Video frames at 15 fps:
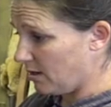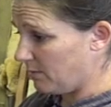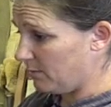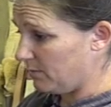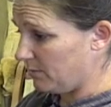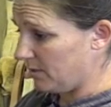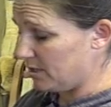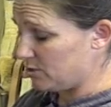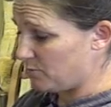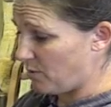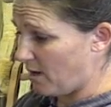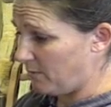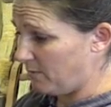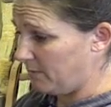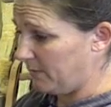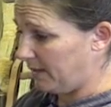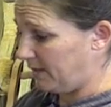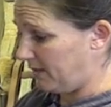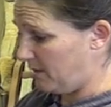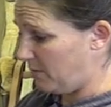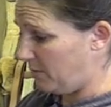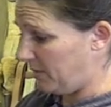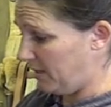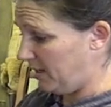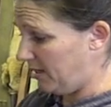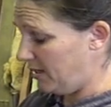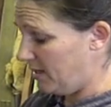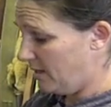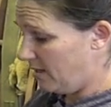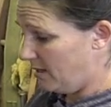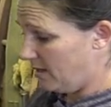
um, it's probably going to be